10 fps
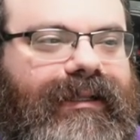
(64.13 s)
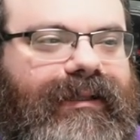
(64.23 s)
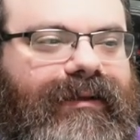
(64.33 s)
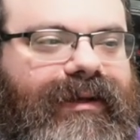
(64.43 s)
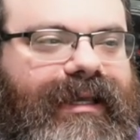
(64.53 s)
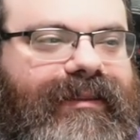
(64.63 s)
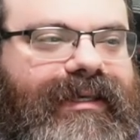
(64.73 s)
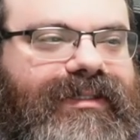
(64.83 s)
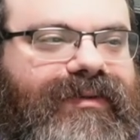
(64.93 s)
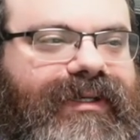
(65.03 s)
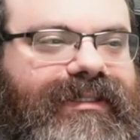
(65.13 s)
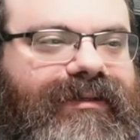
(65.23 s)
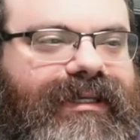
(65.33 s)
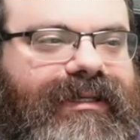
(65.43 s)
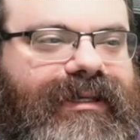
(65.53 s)
All right, these threes
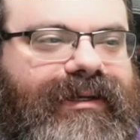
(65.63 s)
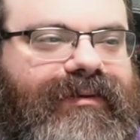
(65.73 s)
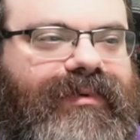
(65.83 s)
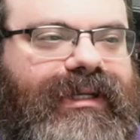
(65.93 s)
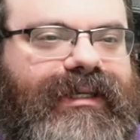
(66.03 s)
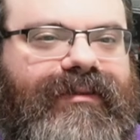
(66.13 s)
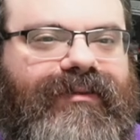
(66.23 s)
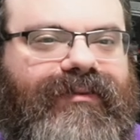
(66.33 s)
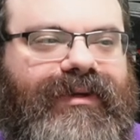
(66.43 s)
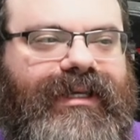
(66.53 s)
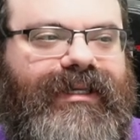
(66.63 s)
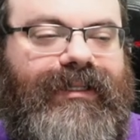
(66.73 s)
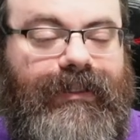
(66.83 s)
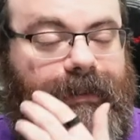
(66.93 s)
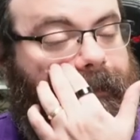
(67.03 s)
look in here, putting a three
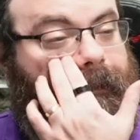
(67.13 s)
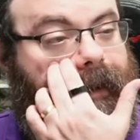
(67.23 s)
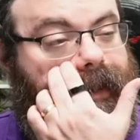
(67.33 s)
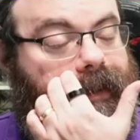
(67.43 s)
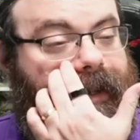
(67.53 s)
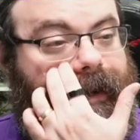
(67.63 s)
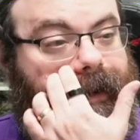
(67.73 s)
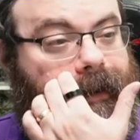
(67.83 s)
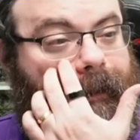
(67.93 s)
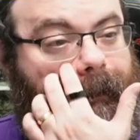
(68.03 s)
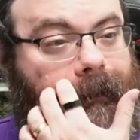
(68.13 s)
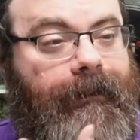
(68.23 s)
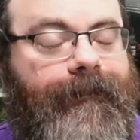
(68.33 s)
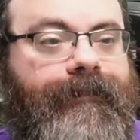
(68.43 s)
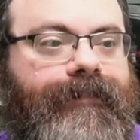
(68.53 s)
right there.
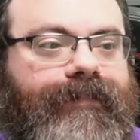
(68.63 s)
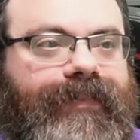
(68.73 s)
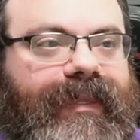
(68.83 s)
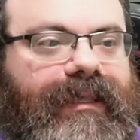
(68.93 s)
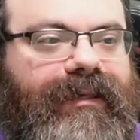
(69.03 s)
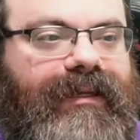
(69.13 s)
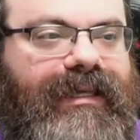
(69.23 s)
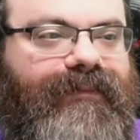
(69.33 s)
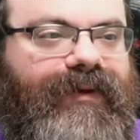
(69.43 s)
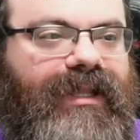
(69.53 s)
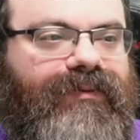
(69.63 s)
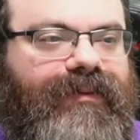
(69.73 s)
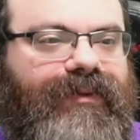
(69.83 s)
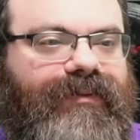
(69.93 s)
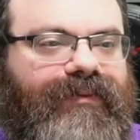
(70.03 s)
Can I keep following
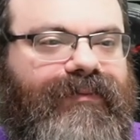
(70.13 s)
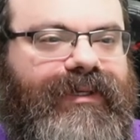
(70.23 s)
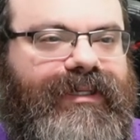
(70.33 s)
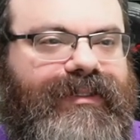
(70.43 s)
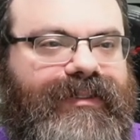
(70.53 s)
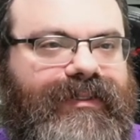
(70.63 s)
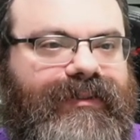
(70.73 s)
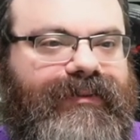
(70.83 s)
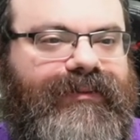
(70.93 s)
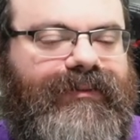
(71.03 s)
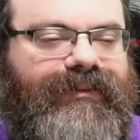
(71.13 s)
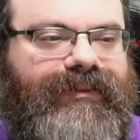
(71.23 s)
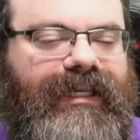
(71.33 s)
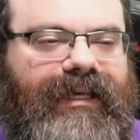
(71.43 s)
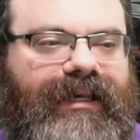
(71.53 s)
up with threes?
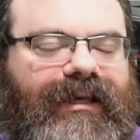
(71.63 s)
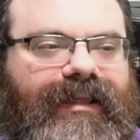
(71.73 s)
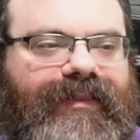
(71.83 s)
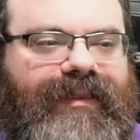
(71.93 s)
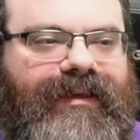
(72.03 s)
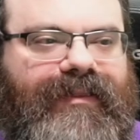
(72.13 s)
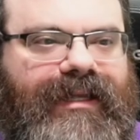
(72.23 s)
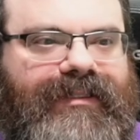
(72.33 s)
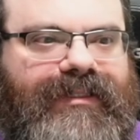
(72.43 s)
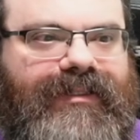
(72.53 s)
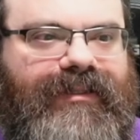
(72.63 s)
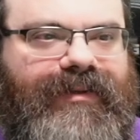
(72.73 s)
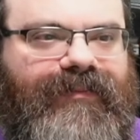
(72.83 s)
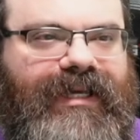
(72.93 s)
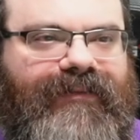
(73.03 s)
I think that's, I
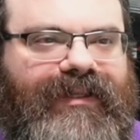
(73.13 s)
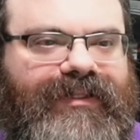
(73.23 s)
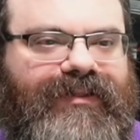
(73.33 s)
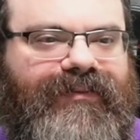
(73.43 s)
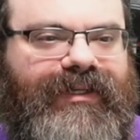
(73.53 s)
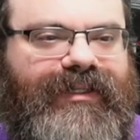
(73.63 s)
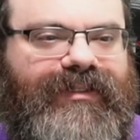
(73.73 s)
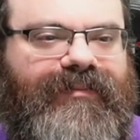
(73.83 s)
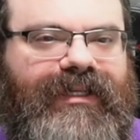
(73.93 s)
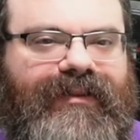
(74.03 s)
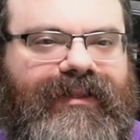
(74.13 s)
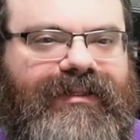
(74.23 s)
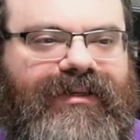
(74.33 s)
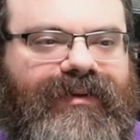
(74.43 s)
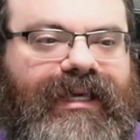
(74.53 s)
mean, we have these threes, but I think
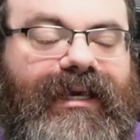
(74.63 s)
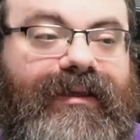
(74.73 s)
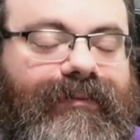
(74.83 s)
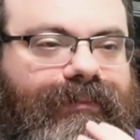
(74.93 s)
that's all we get.